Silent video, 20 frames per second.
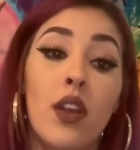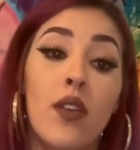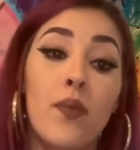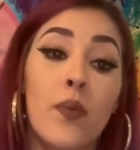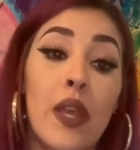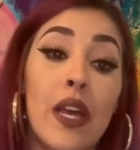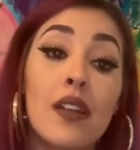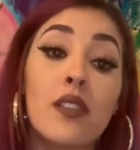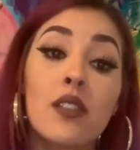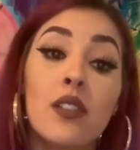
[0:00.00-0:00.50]

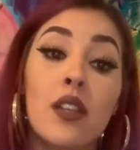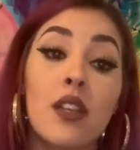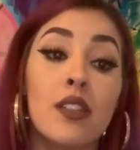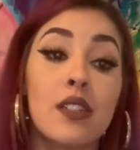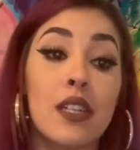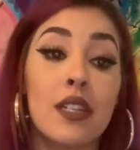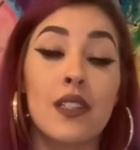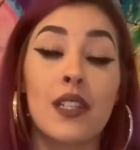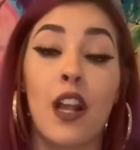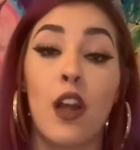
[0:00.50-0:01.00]
Yes, it
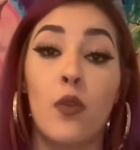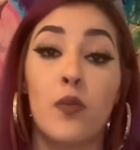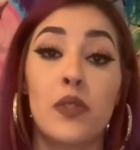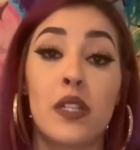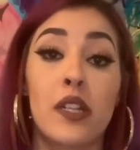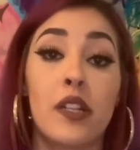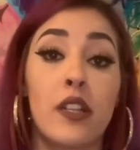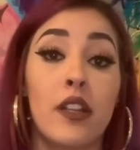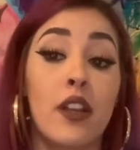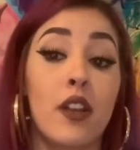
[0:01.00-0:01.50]
does help
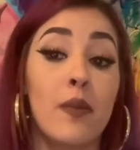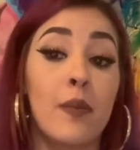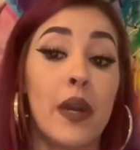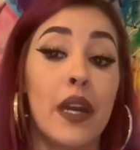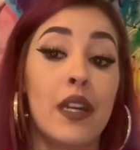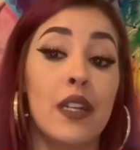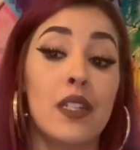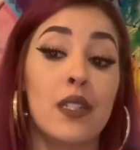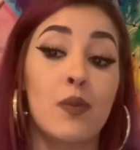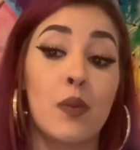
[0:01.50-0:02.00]
to clear your
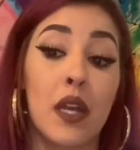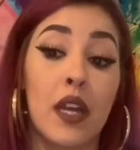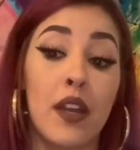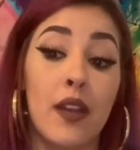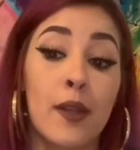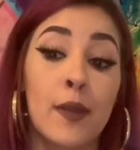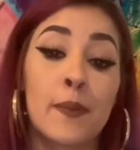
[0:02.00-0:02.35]
mind, but